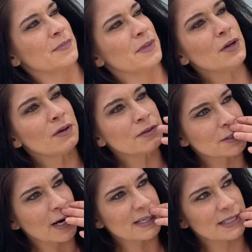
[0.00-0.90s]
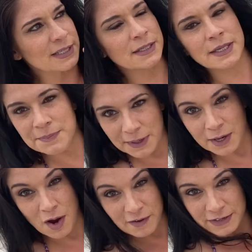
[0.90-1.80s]
you know, trying to keep my
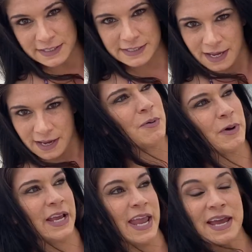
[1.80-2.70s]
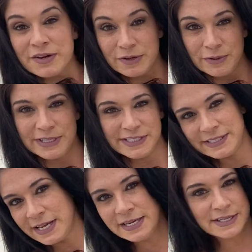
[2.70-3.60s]
confidence up. What I can do is
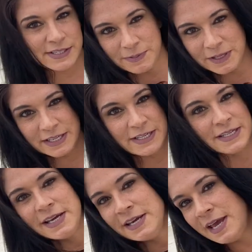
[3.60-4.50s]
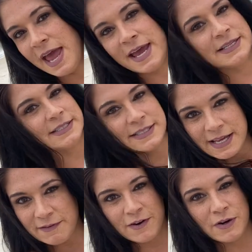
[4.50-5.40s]
stay disciplined and
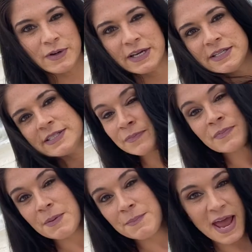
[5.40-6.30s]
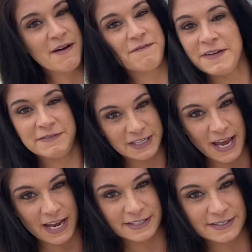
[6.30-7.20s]
stay focused. But I have 50
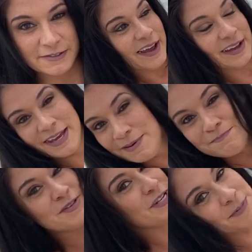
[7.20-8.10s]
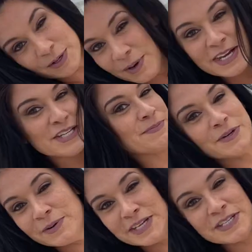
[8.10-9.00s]
days. I keep chipping away.
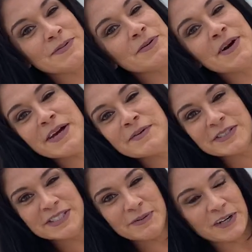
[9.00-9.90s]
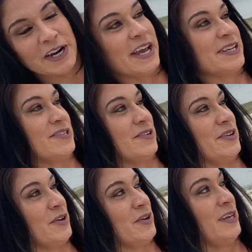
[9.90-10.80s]
We'll see where I get to, you
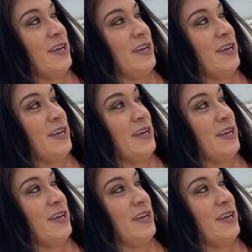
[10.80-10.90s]
know.